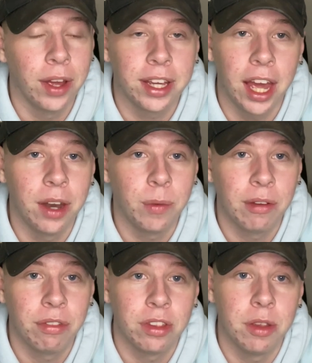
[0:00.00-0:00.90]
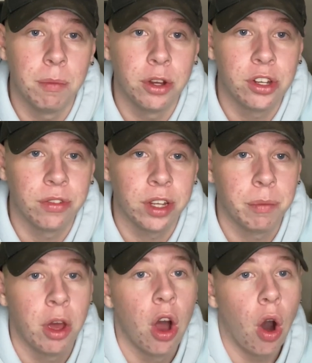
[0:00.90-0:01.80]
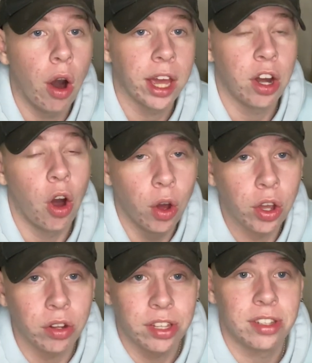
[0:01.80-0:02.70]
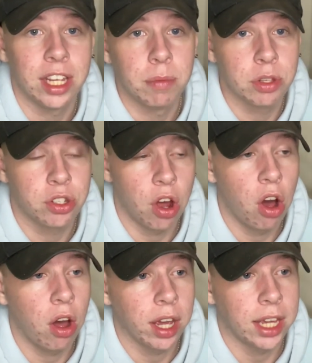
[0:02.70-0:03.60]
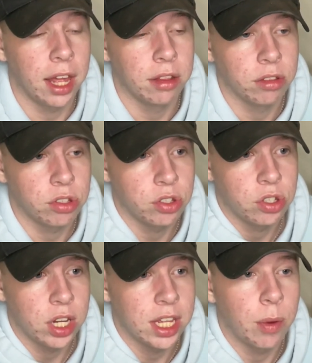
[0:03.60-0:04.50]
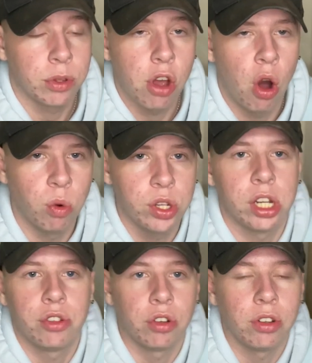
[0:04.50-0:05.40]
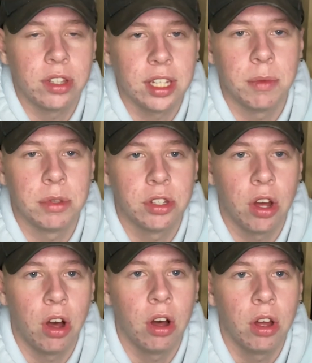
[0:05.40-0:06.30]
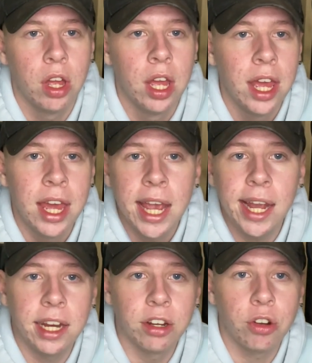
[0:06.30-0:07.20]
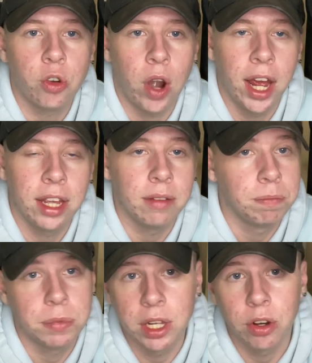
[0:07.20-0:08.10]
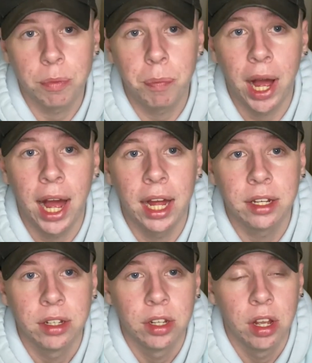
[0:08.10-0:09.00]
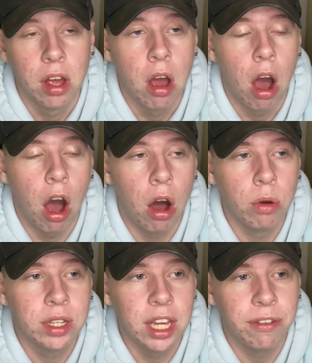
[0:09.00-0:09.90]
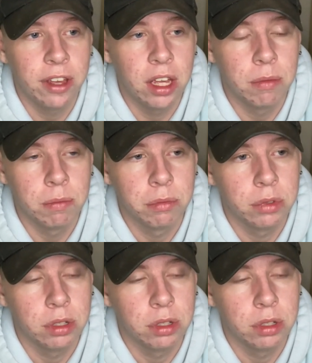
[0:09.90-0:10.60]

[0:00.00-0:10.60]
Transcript: again, we haven't seen much of him. Again, I got to see him start against, it was Colchester, I got to see him start. He didn't look great, didn't look bad. I'll give him